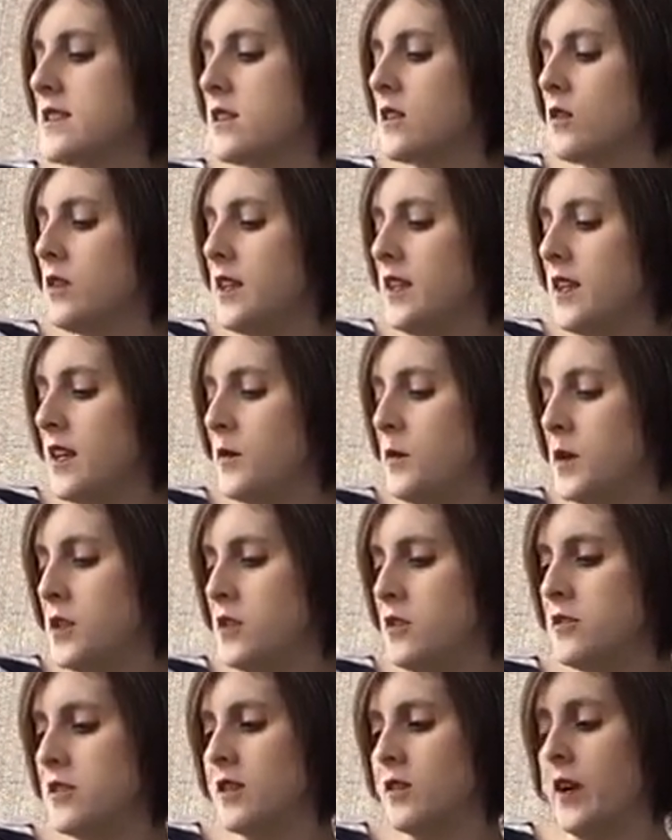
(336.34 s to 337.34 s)
the only thing I've been
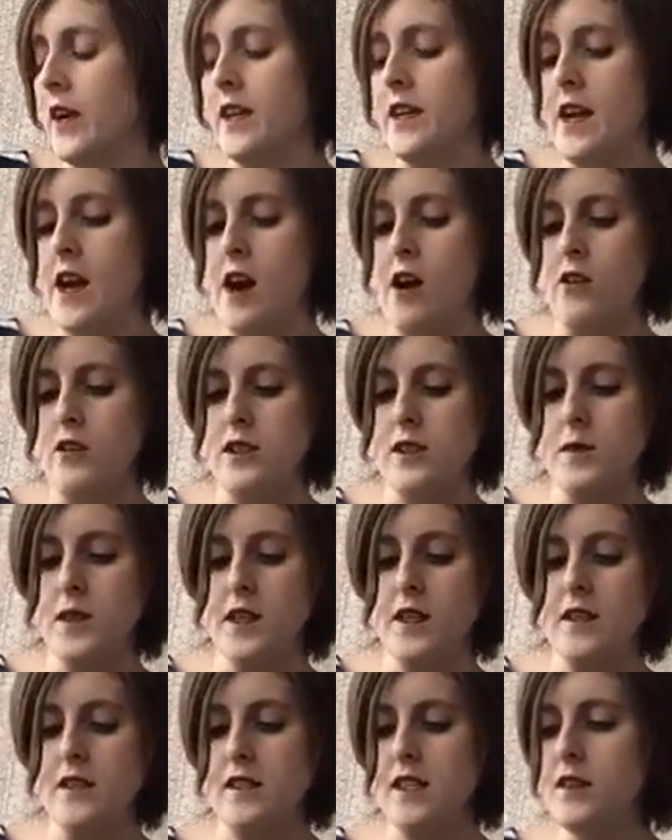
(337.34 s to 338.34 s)
using right now is
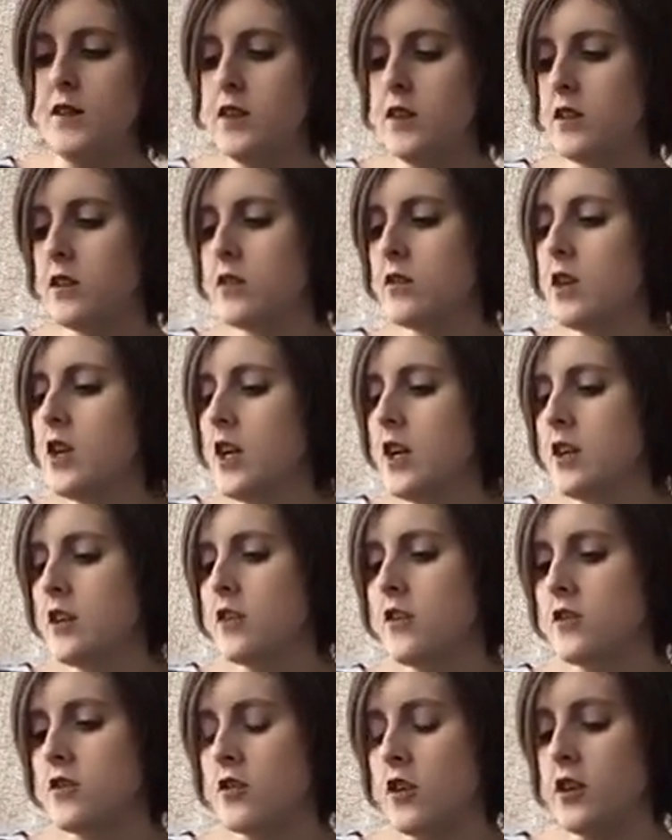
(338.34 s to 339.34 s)
because even though
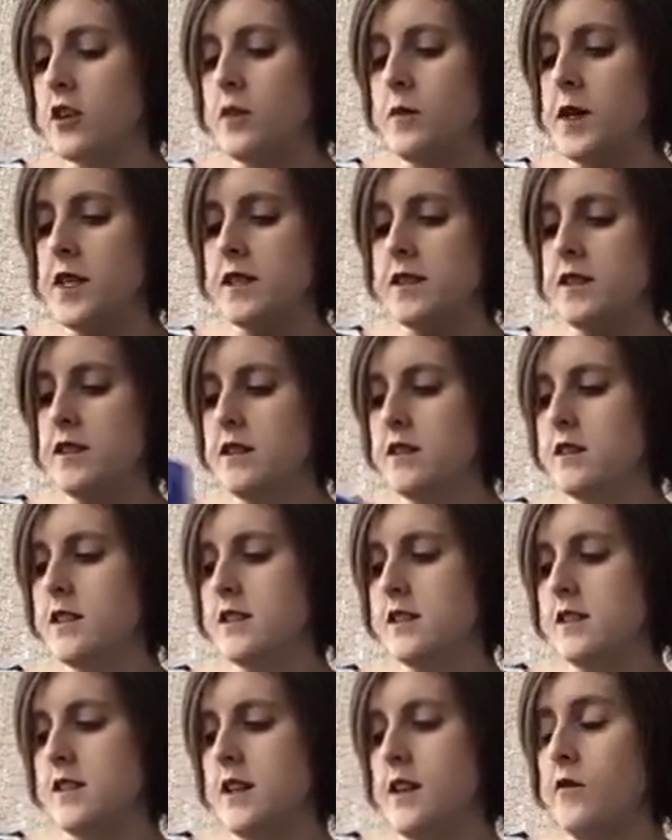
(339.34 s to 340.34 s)
Charlotte Mason
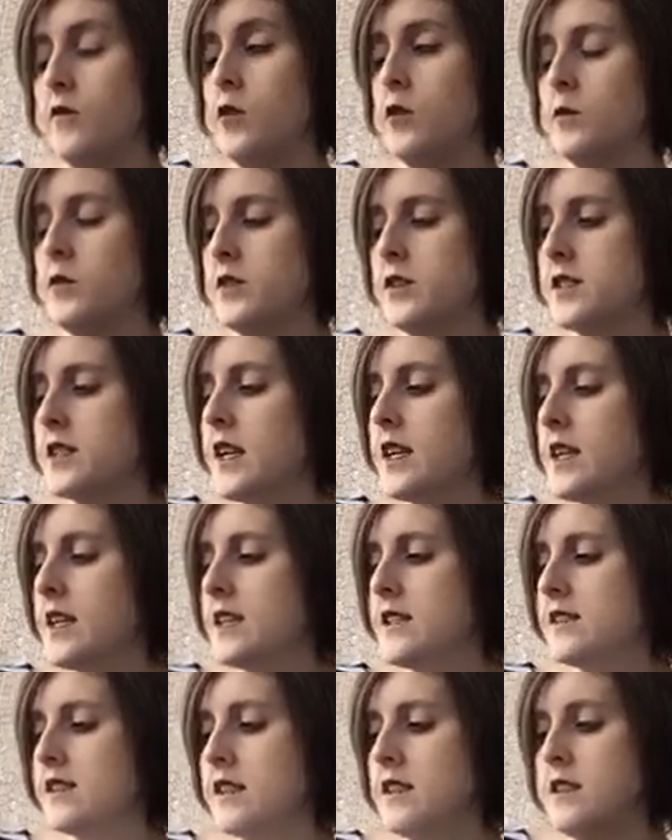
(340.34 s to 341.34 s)
doesn't say formal
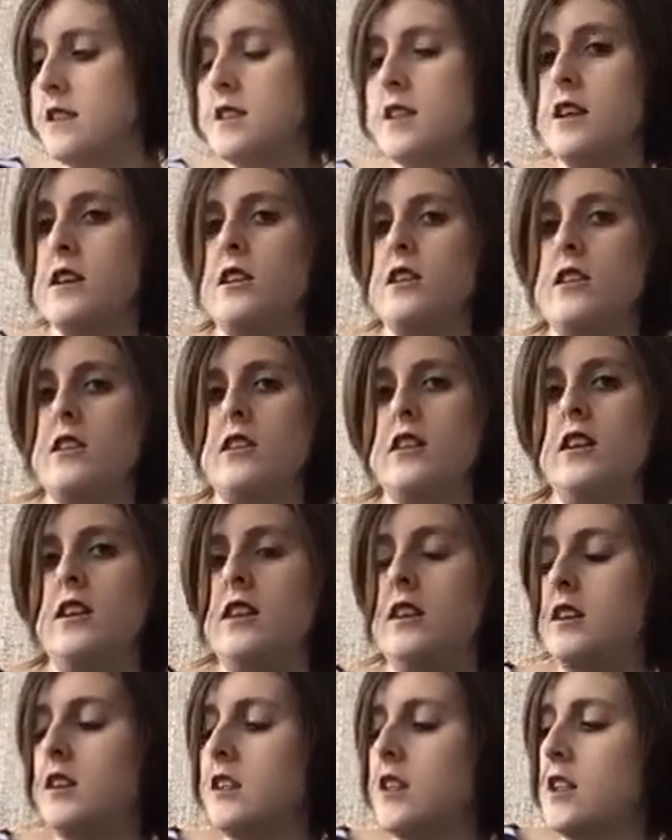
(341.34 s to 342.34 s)
studies until
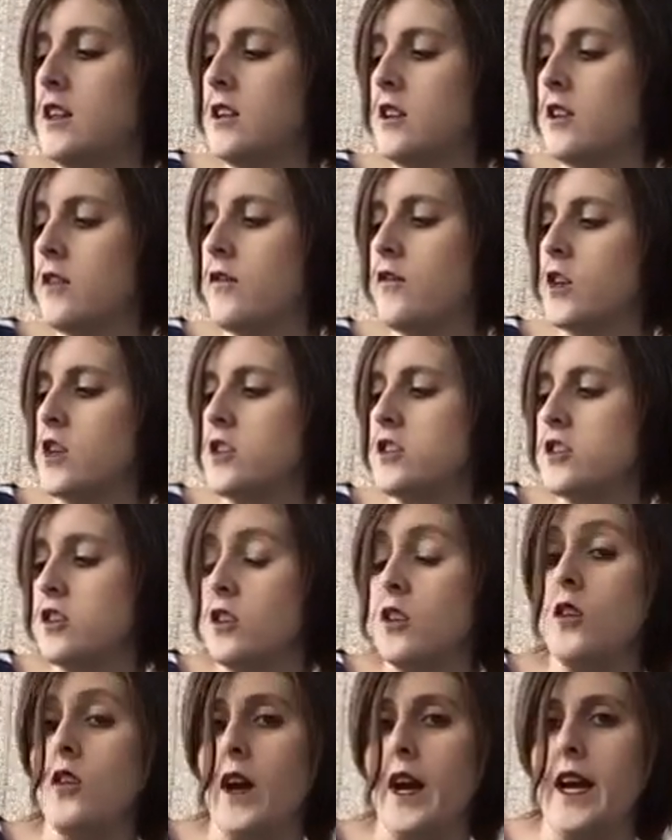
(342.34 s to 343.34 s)
first
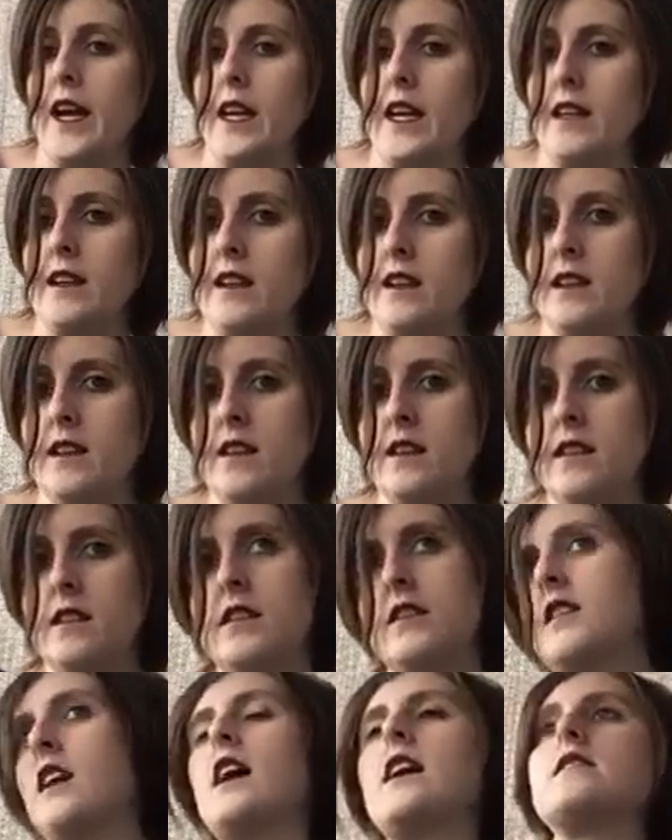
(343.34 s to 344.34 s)
grade,
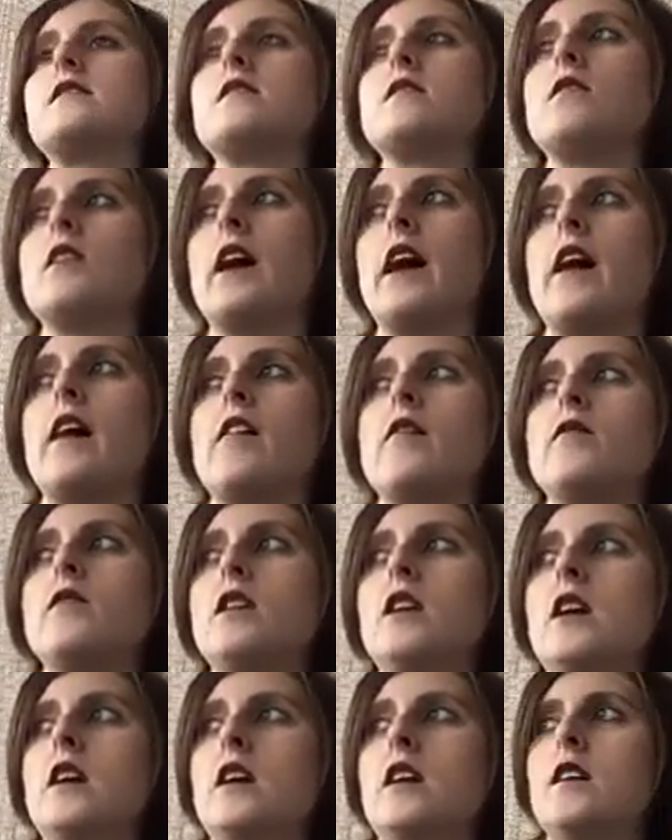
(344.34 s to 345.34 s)
I still have
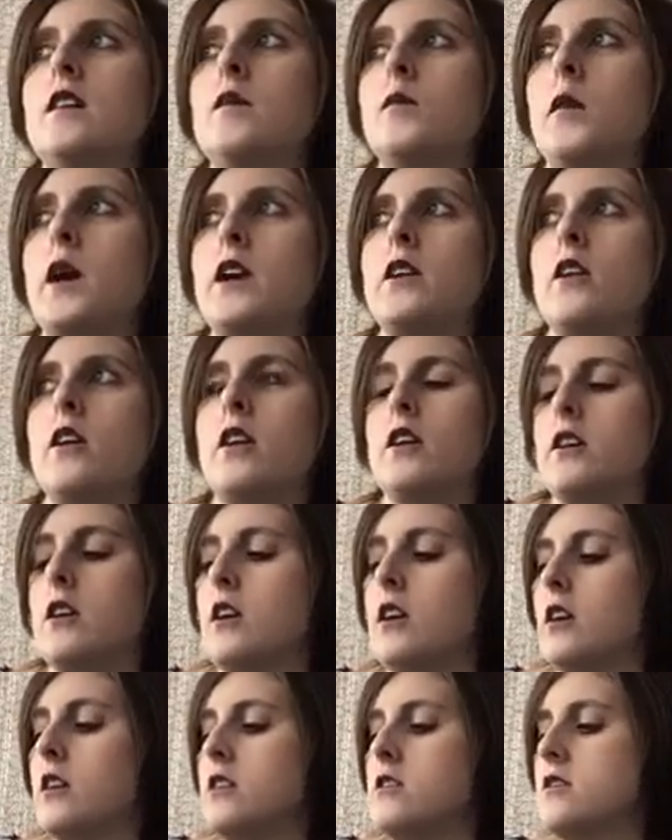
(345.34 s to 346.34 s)
my
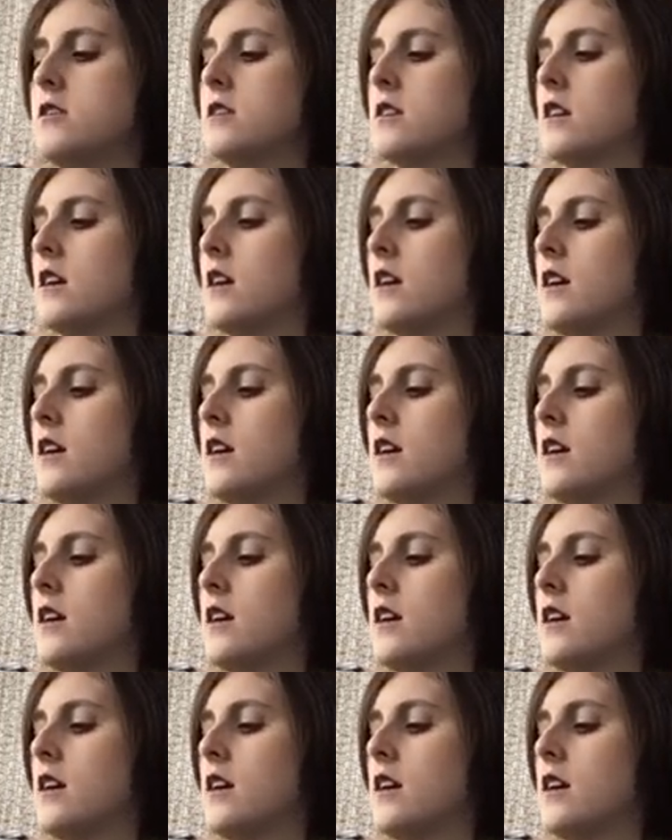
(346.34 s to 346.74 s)
daughters.